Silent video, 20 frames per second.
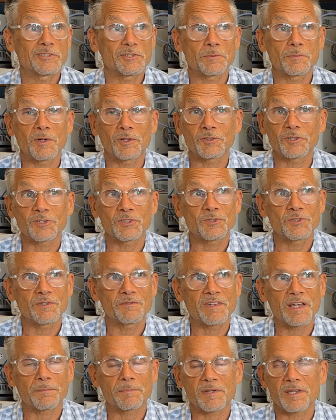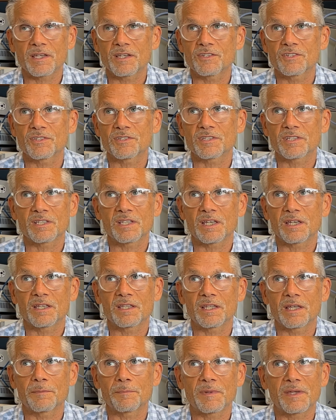the multitude of applications in
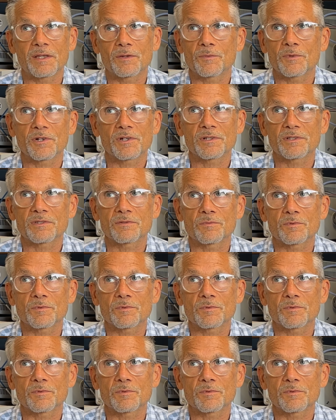that band where